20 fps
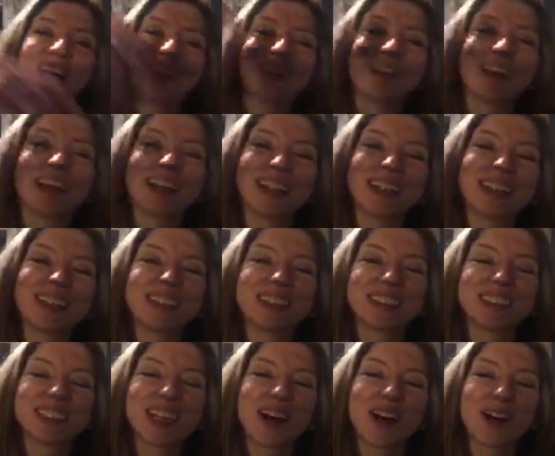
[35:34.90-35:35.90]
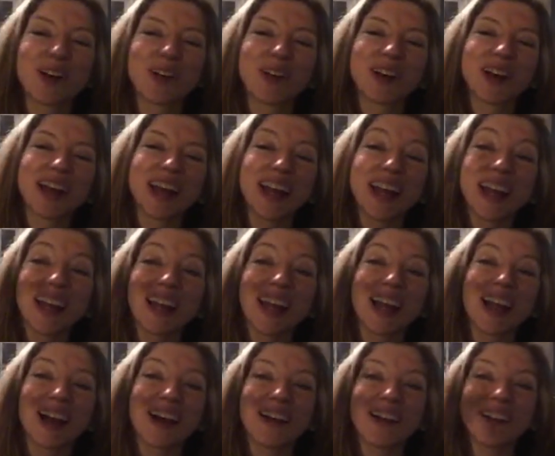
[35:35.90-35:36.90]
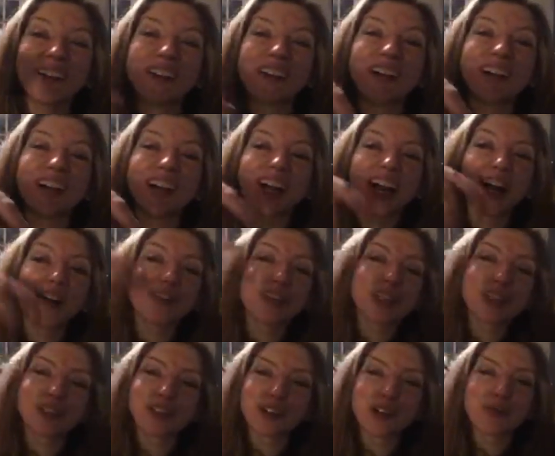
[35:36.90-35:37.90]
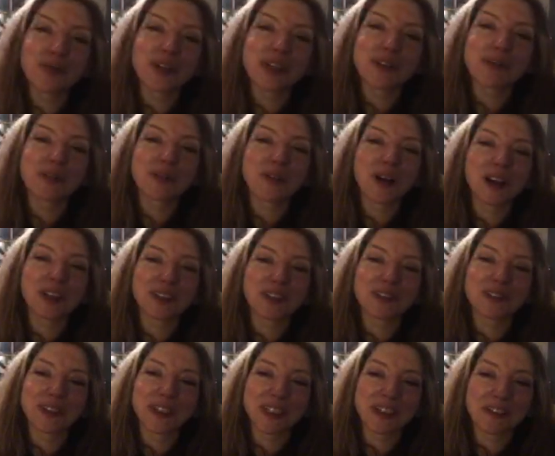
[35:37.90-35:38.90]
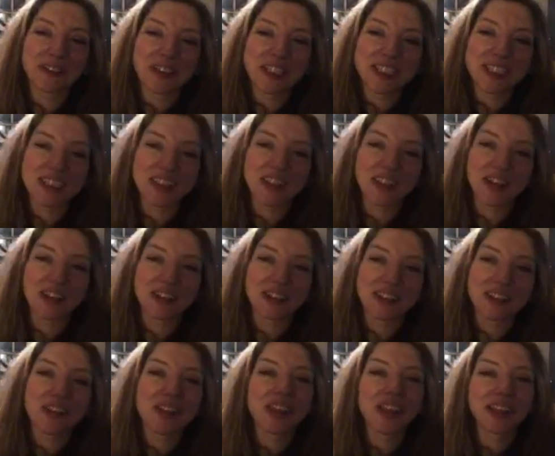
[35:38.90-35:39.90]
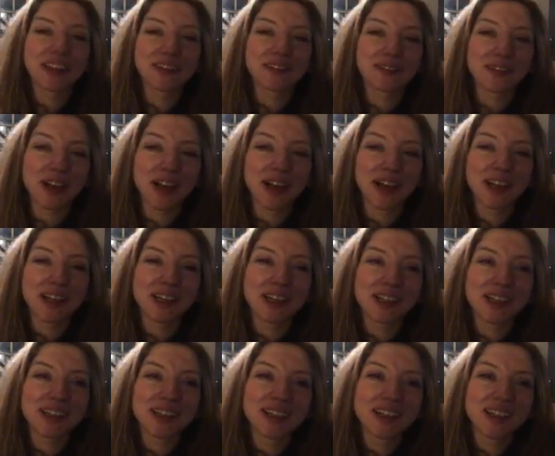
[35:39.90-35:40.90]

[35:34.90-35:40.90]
Alright, so anyhow, I'm sure nobody will watch a video this long, so that's fine.